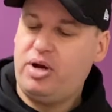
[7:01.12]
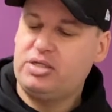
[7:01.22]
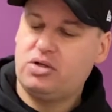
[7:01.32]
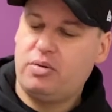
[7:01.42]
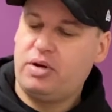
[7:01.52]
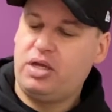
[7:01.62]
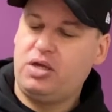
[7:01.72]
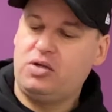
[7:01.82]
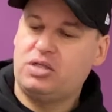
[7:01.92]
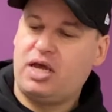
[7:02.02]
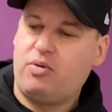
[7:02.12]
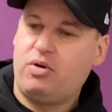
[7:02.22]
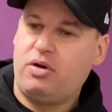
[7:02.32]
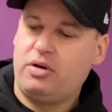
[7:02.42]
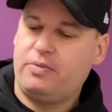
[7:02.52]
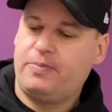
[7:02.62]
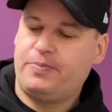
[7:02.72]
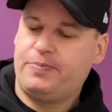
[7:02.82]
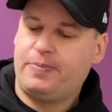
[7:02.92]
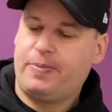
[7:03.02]
So I'm going to use that one
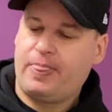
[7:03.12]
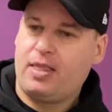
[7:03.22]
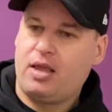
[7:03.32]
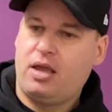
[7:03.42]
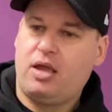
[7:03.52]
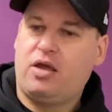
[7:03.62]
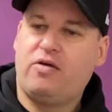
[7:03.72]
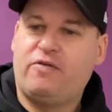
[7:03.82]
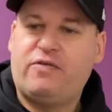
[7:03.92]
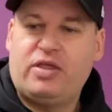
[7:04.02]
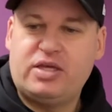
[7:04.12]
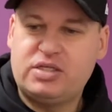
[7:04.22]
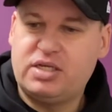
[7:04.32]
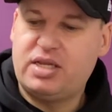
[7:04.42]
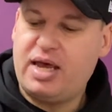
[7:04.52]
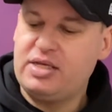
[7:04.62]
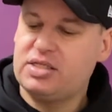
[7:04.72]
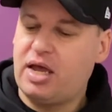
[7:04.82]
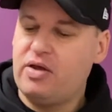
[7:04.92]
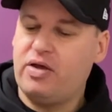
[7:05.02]
for this today.
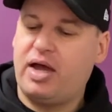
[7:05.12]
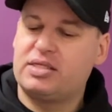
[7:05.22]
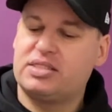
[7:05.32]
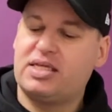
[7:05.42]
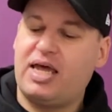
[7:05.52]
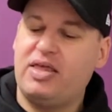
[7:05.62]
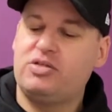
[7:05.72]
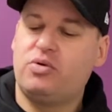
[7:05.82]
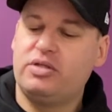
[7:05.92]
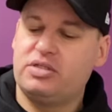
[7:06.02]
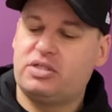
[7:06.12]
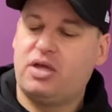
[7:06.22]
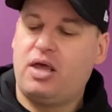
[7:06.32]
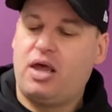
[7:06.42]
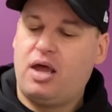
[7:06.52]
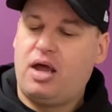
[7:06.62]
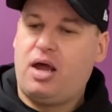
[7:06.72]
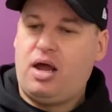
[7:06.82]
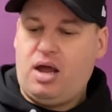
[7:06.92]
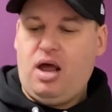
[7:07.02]
So as I say, this one's
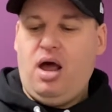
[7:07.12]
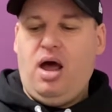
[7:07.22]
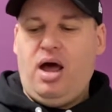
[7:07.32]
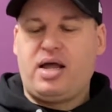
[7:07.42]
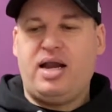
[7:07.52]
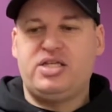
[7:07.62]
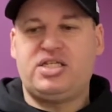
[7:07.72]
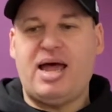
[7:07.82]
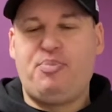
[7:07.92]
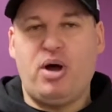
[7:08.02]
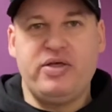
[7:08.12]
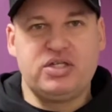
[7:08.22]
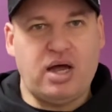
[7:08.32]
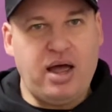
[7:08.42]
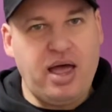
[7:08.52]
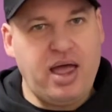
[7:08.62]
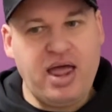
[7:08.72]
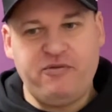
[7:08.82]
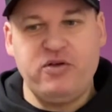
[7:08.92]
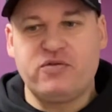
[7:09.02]
a kind of step up.
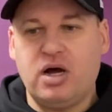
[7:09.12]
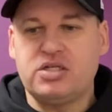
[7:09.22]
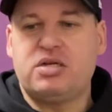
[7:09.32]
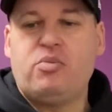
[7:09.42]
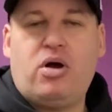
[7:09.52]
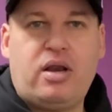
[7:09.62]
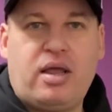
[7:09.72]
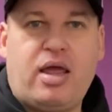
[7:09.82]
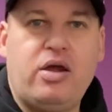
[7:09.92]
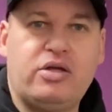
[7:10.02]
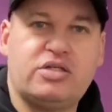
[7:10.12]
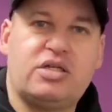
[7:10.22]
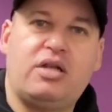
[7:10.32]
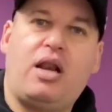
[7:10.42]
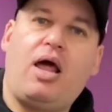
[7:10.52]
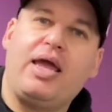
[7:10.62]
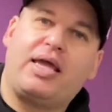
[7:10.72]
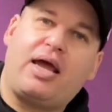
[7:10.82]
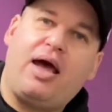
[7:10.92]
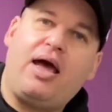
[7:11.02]
If you've got someone who doesn't
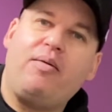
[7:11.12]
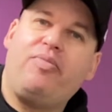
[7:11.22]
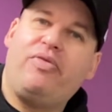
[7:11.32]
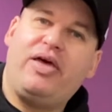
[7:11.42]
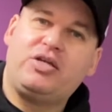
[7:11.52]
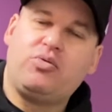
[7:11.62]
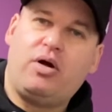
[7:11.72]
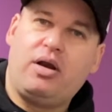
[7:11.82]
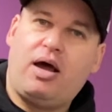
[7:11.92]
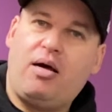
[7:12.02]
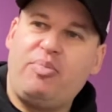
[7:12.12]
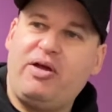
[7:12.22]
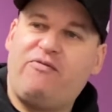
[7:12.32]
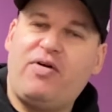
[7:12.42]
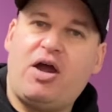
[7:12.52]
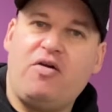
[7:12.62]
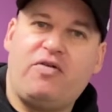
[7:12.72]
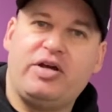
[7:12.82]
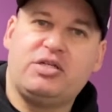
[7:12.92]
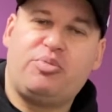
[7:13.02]
like this one, I'll be very,
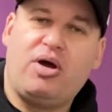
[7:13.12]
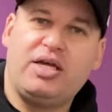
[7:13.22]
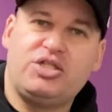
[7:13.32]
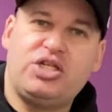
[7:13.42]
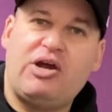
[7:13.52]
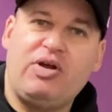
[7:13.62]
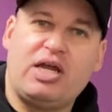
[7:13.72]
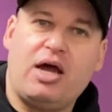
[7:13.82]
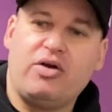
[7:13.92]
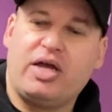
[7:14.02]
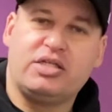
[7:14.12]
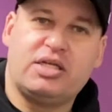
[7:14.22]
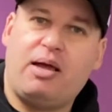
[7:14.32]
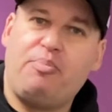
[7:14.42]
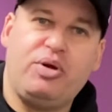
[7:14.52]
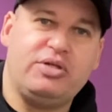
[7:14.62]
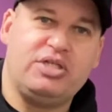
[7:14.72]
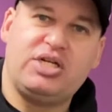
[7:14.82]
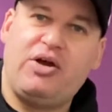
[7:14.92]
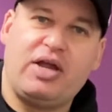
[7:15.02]
very surprised. Cherry Coke, it's like
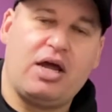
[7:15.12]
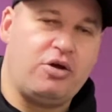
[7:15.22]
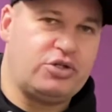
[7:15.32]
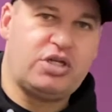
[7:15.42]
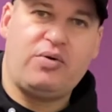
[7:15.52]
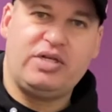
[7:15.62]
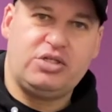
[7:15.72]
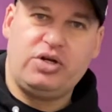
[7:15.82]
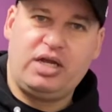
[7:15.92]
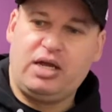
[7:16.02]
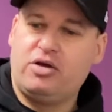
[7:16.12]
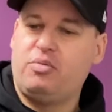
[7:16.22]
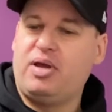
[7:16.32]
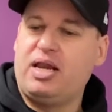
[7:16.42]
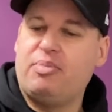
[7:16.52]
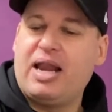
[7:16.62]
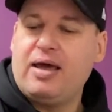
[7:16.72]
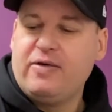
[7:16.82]
boozy cherry Coke, so easy drinking, couldn't be any better.